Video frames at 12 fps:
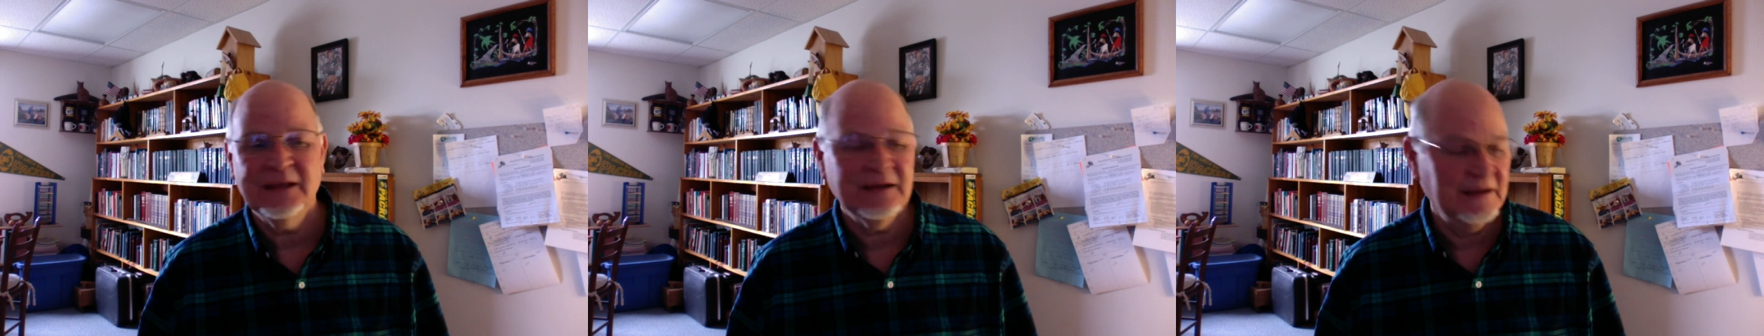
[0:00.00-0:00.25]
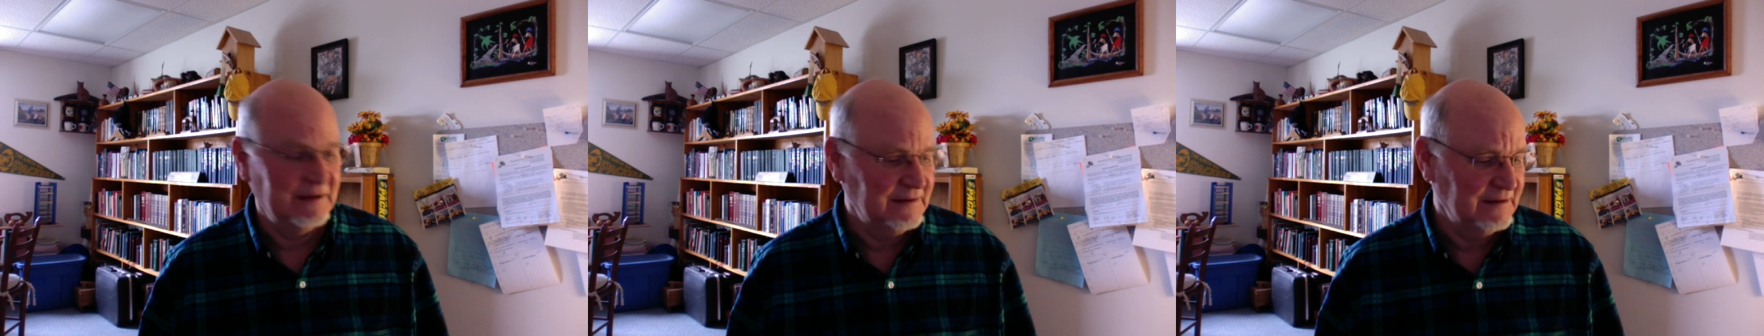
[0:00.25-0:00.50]

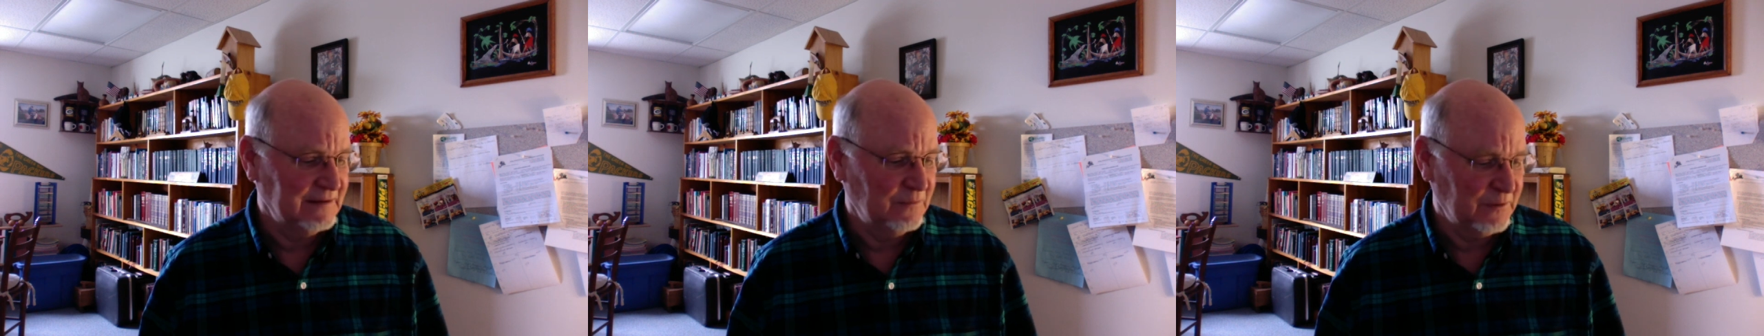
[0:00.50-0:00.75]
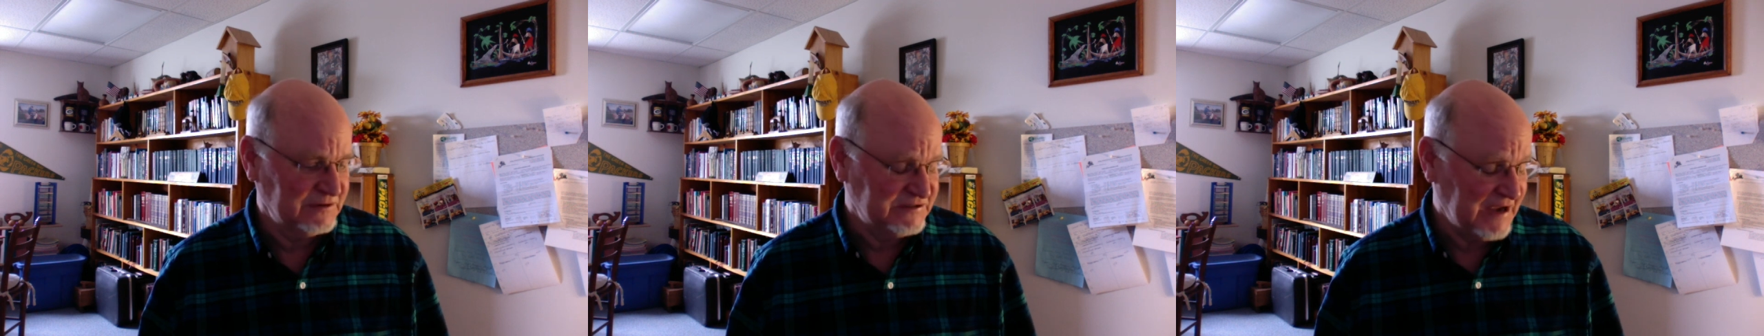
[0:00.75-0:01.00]
And
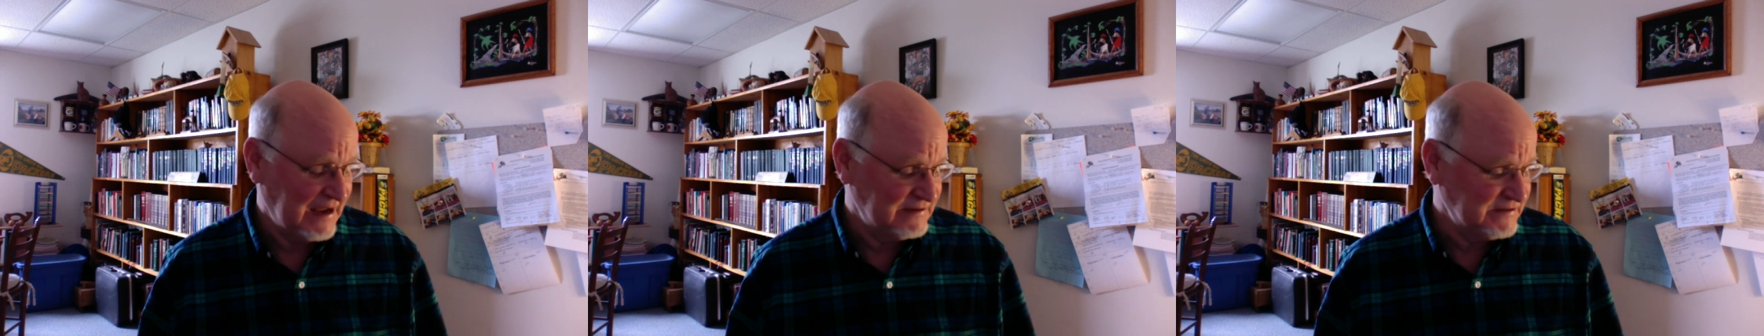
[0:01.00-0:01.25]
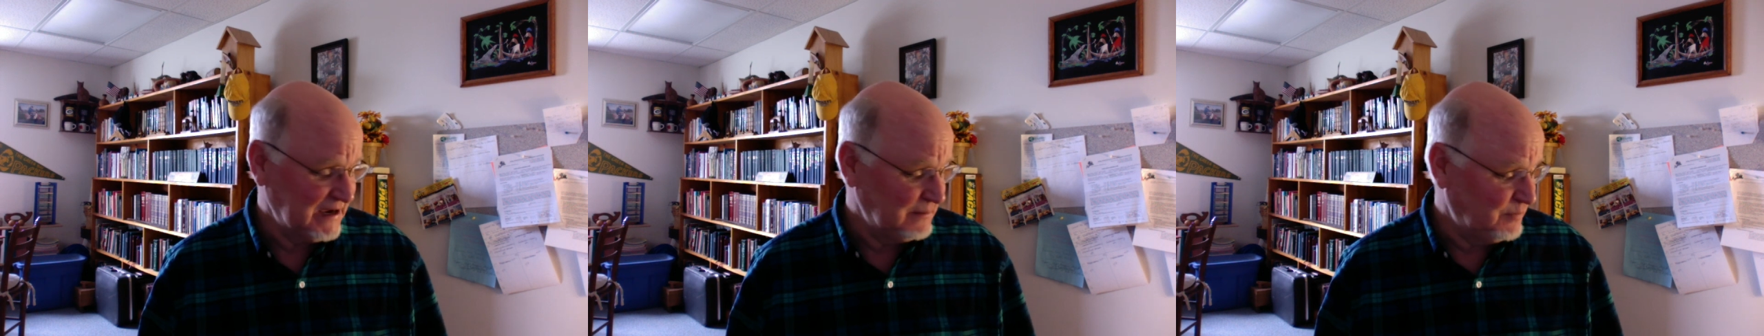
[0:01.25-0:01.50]
what a sad,
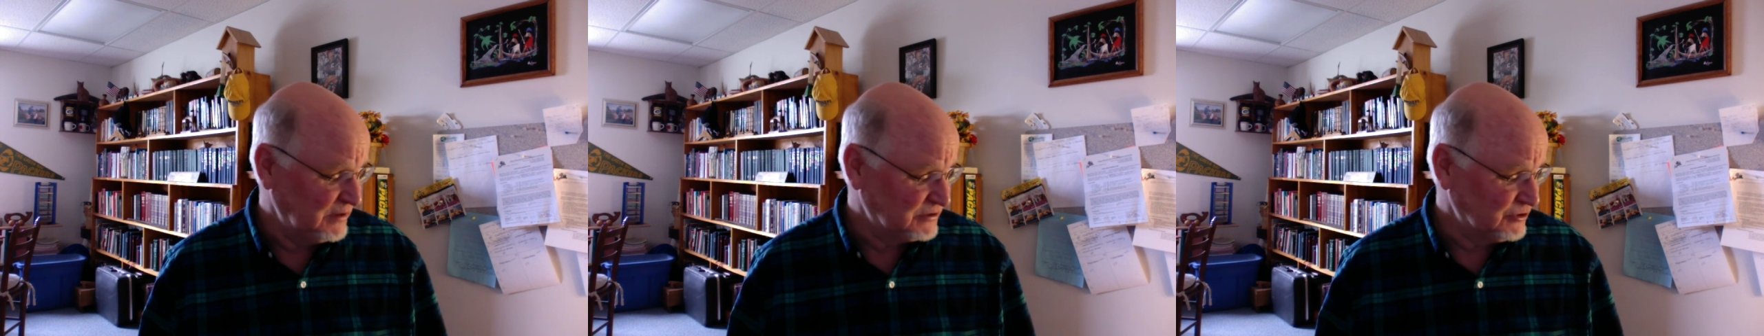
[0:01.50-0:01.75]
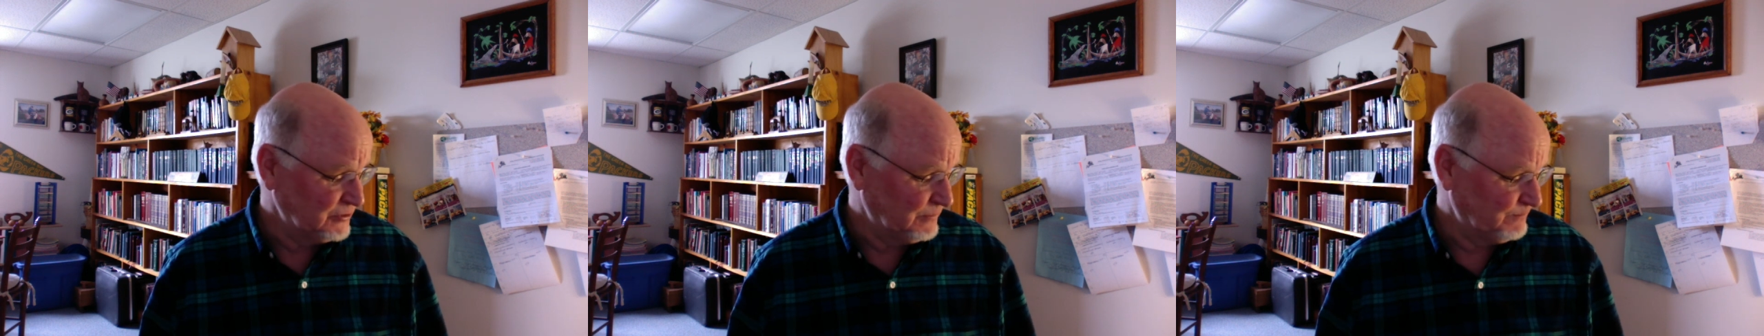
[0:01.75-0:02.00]
sad
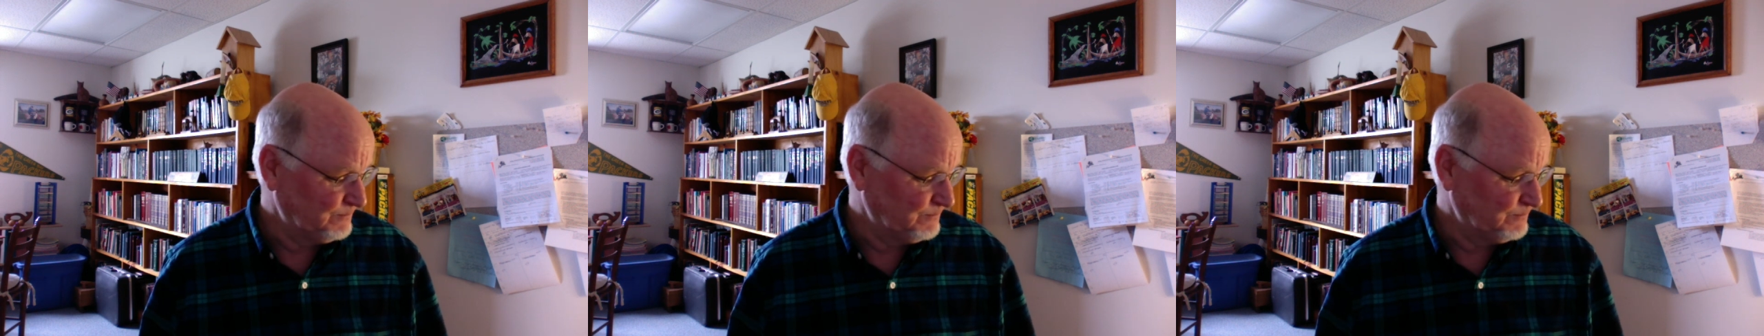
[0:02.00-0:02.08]
picture.